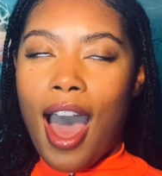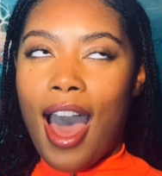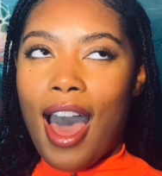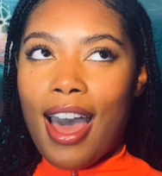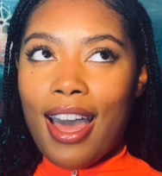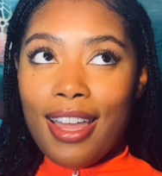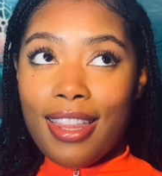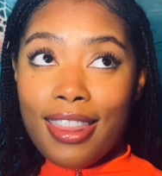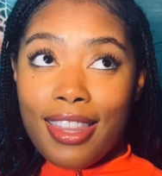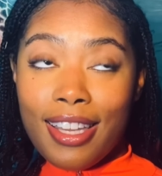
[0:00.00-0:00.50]

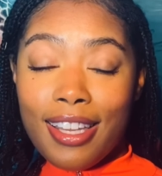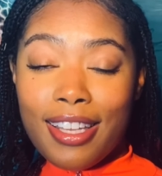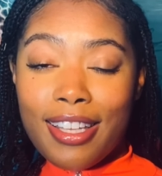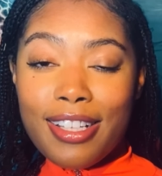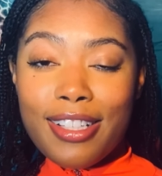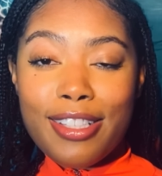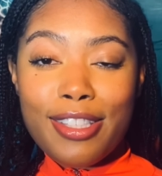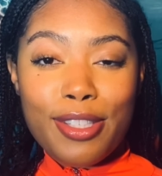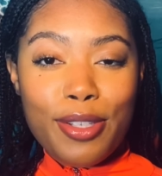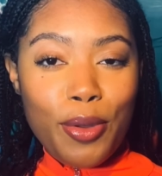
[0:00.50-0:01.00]
I think
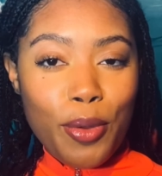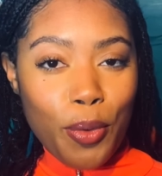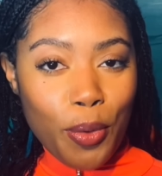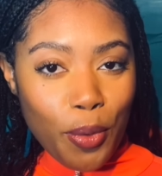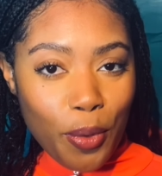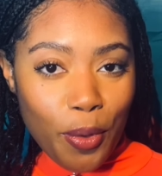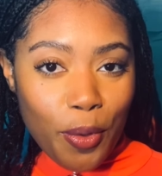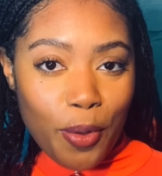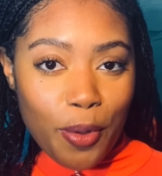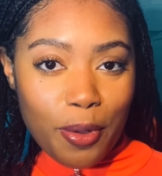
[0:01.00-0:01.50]
it's
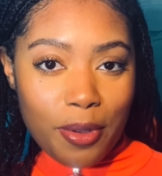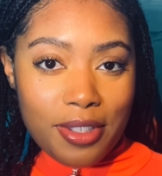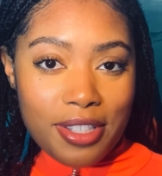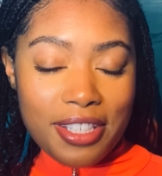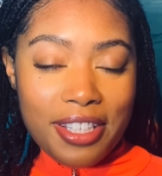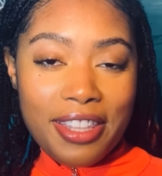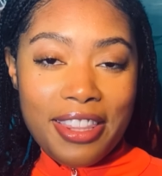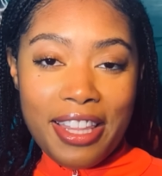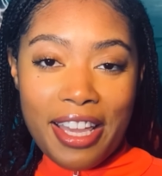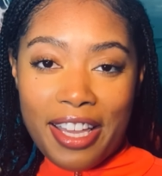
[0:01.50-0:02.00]
cool
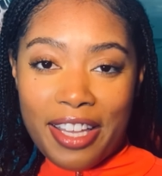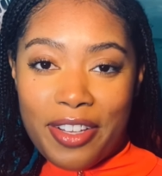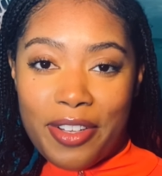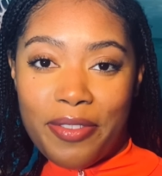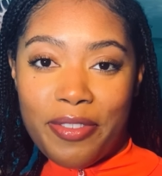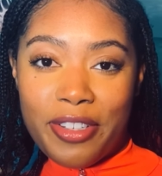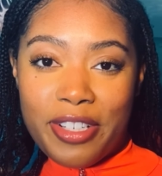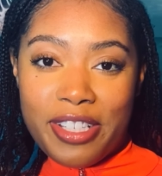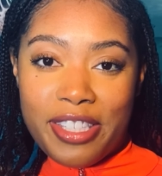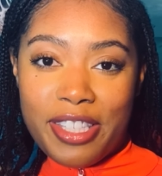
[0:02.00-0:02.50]
to think
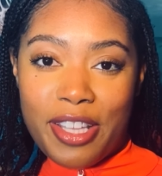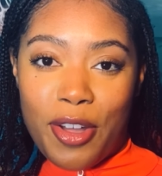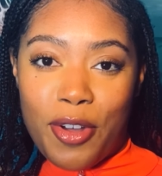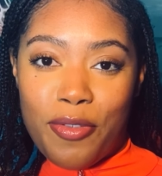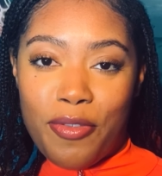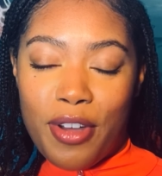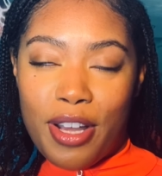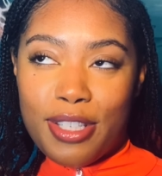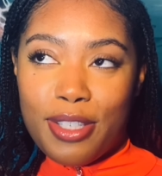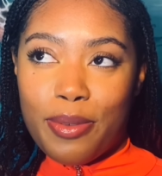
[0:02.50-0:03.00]
of
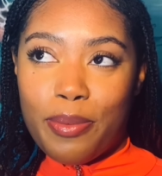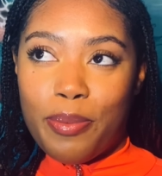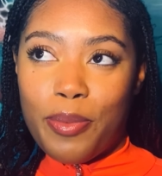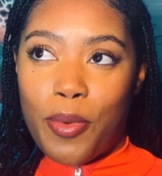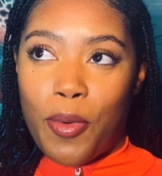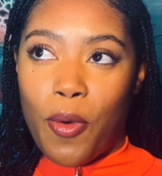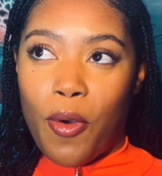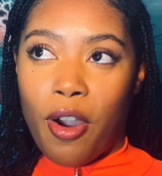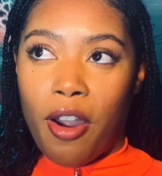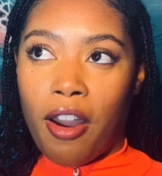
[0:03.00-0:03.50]
yourself as a
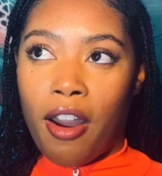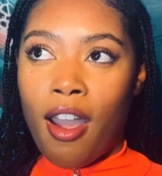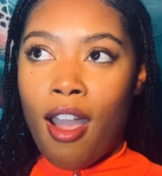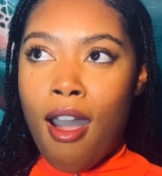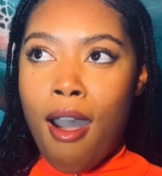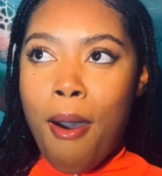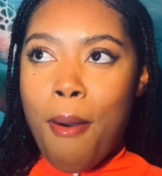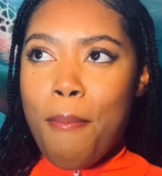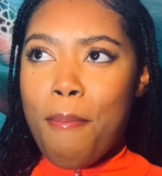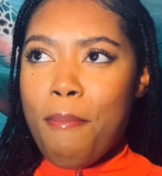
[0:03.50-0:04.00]
more
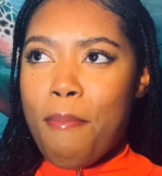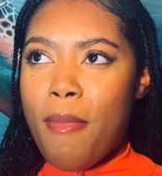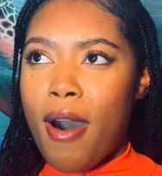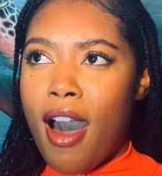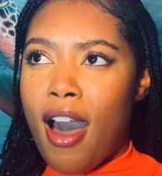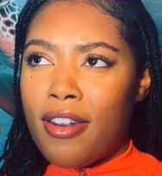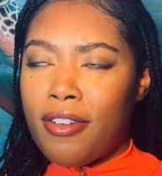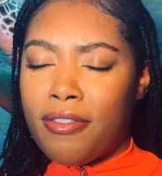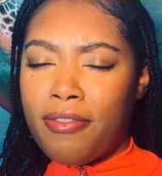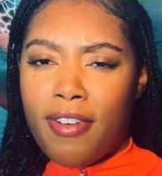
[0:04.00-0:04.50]

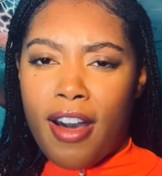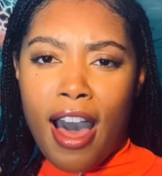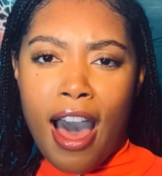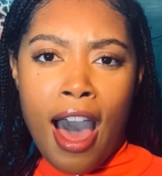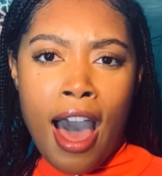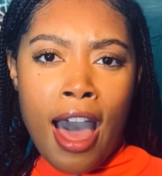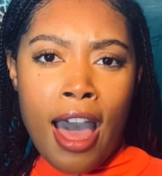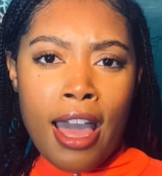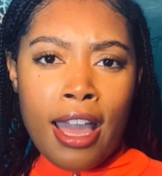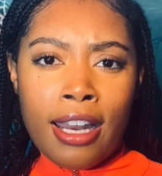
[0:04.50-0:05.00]

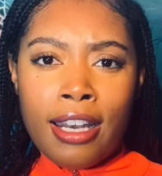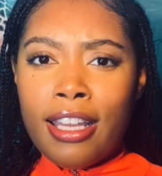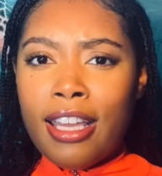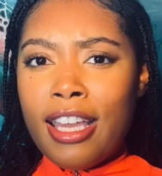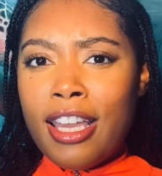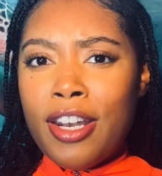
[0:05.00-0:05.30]
modified,